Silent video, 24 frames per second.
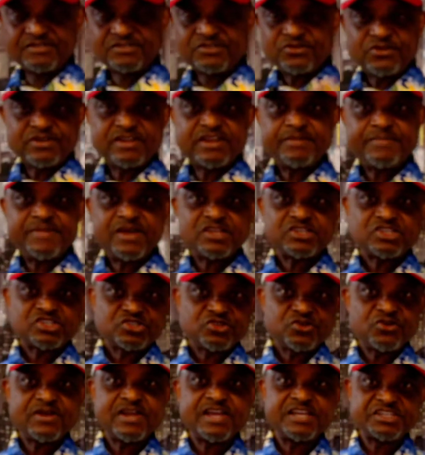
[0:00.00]
talking about
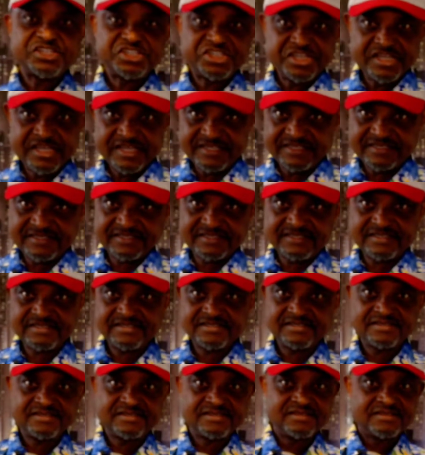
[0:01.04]
stock and
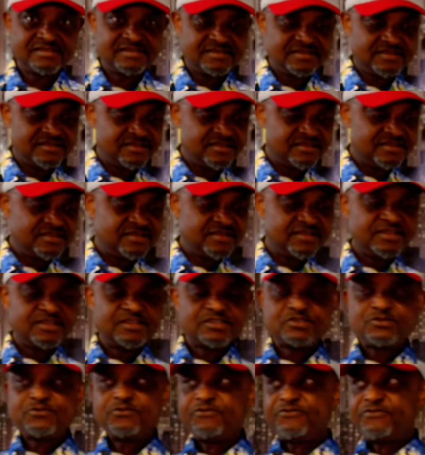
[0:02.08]
shares.
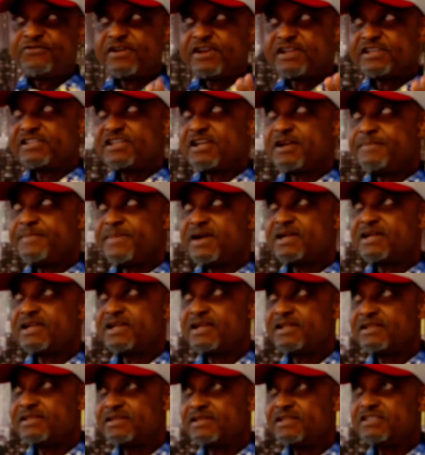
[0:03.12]
So financial
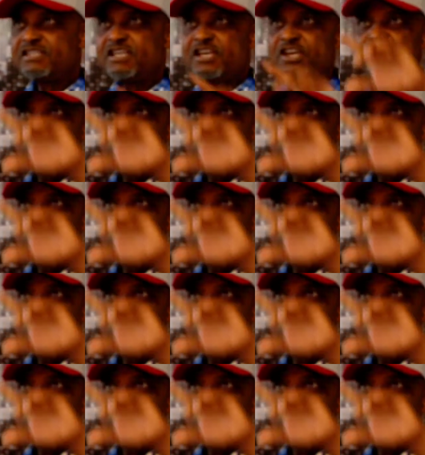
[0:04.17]
market is a